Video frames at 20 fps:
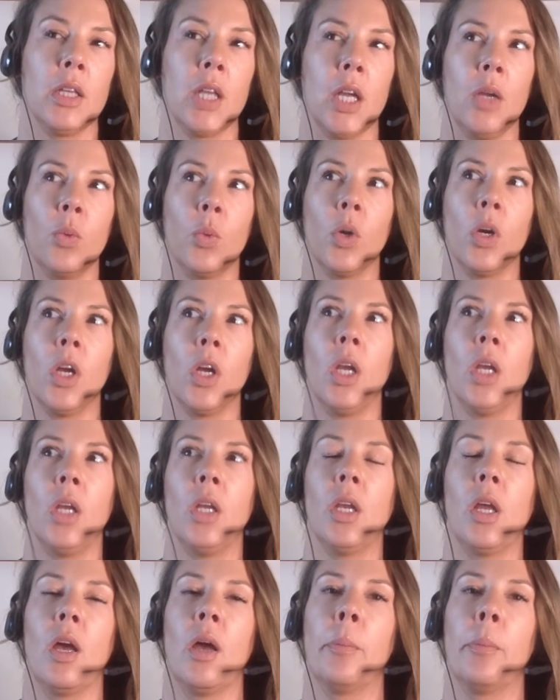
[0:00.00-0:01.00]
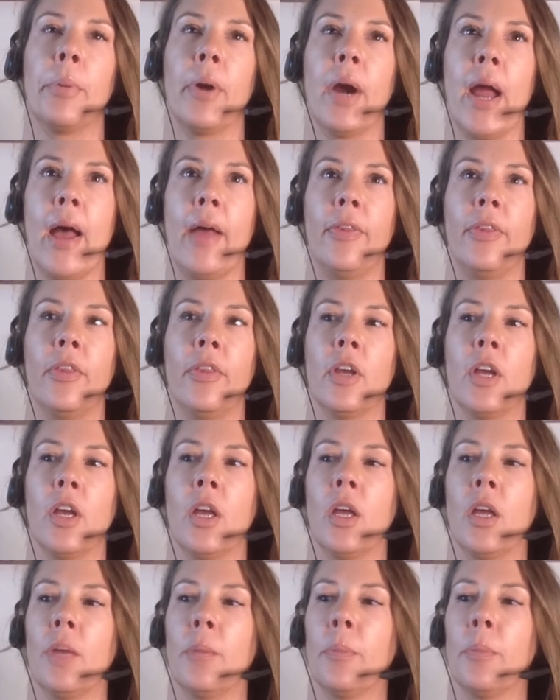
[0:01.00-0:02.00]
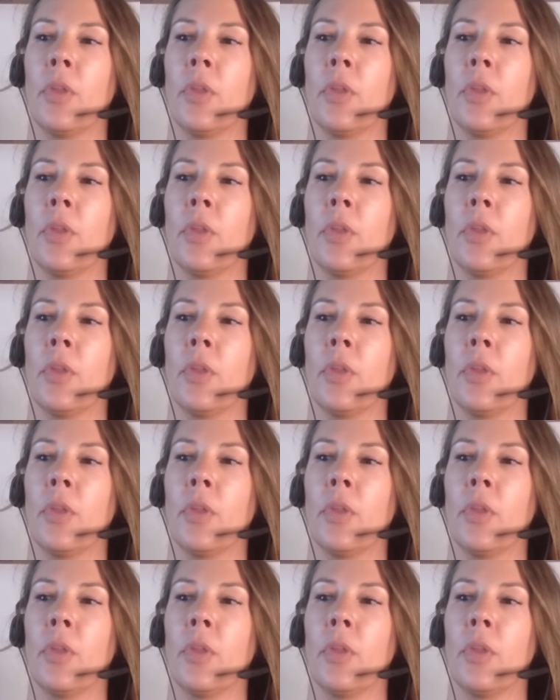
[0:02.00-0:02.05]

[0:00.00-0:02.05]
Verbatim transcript: They want a brand that